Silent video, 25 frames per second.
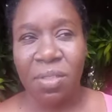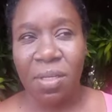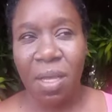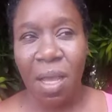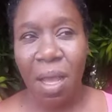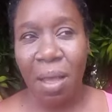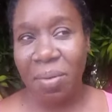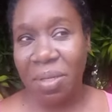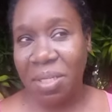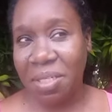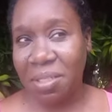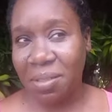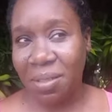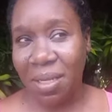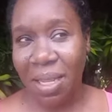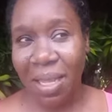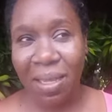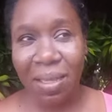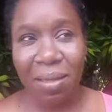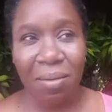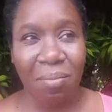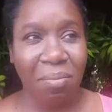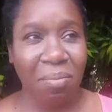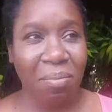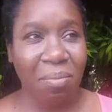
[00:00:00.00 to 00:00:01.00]
I mean,
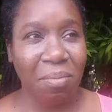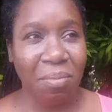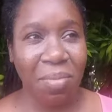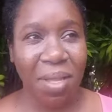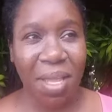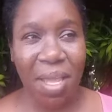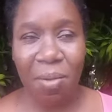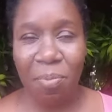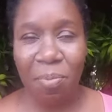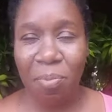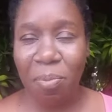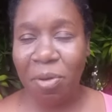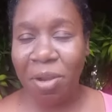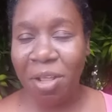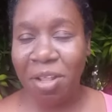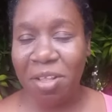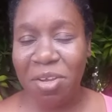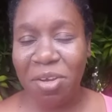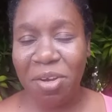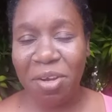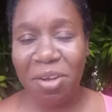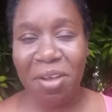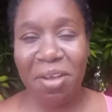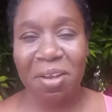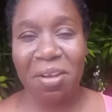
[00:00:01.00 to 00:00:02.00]
like April,
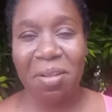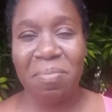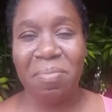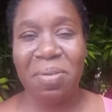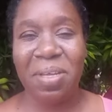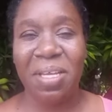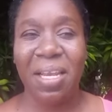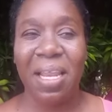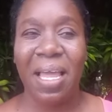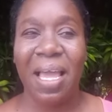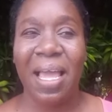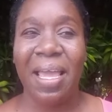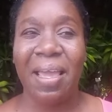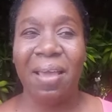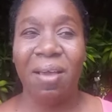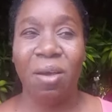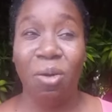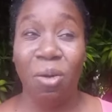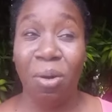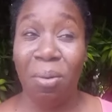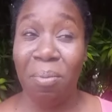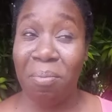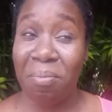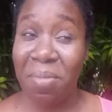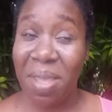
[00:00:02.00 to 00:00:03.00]
you're gonna be like,
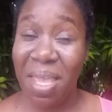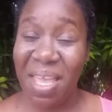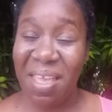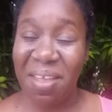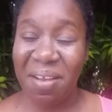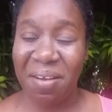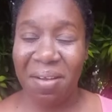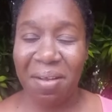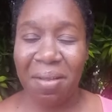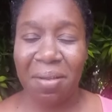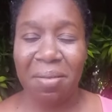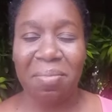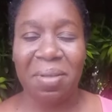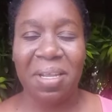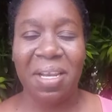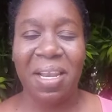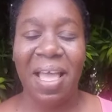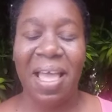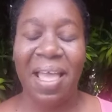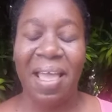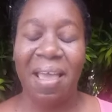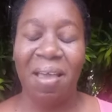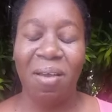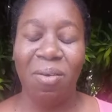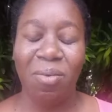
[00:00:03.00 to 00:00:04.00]
or May, you're gonna be
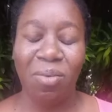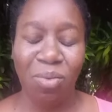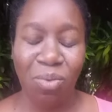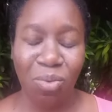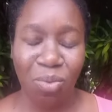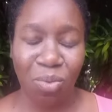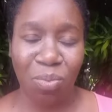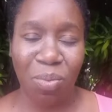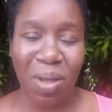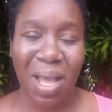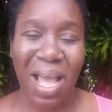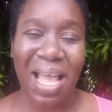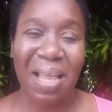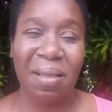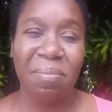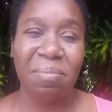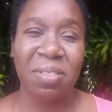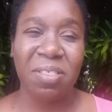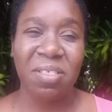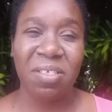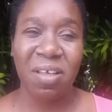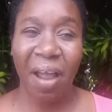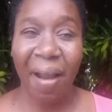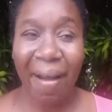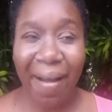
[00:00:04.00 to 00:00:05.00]
like, ooh, I'm
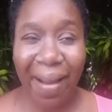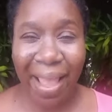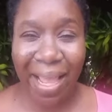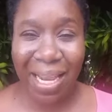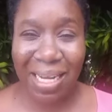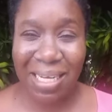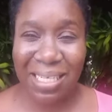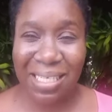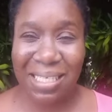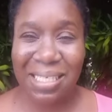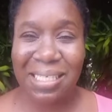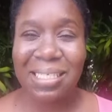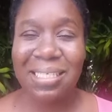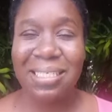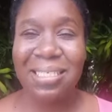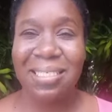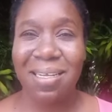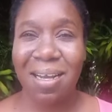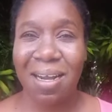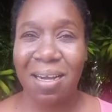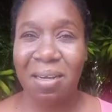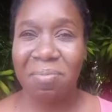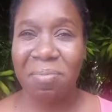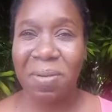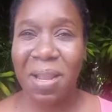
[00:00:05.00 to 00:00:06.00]
sorry I didn't
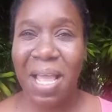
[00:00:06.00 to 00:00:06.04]
start